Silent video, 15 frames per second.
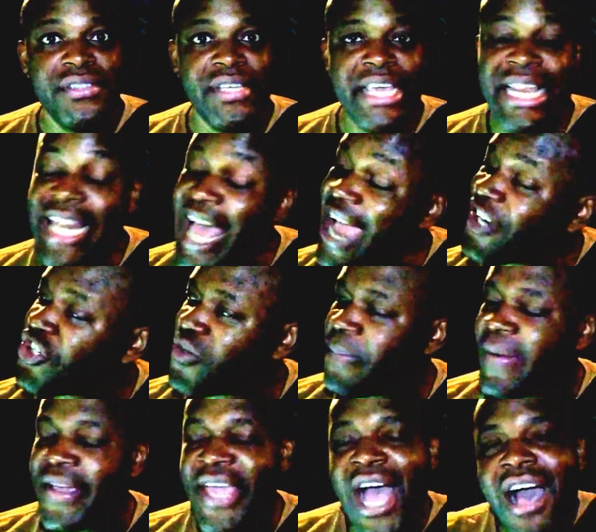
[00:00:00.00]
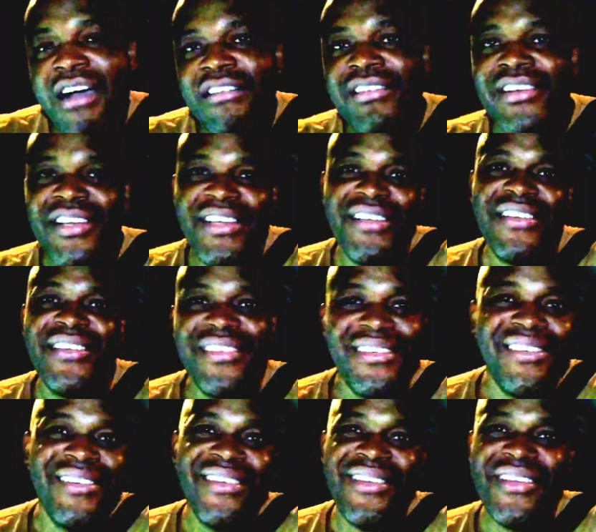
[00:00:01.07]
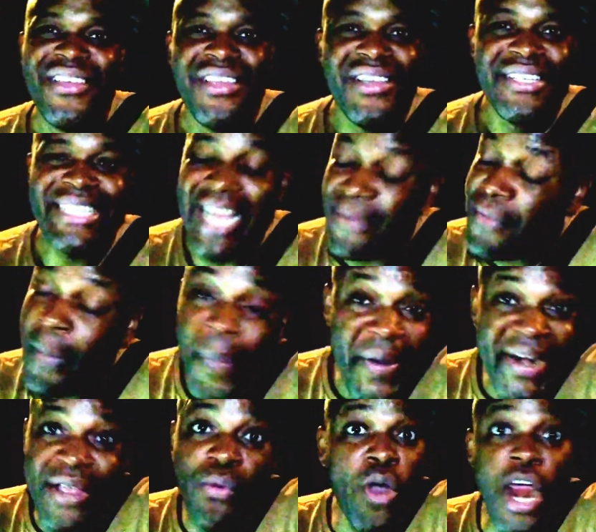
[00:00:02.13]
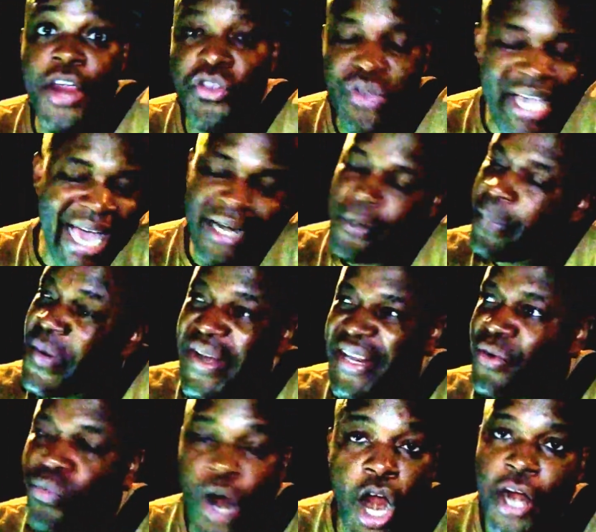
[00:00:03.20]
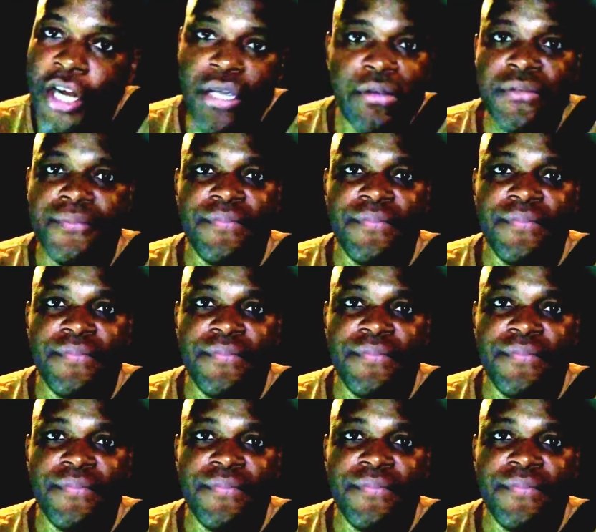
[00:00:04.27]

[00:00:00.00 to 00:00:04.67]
He likes you, but y'all, time to put in work, you got to put in work.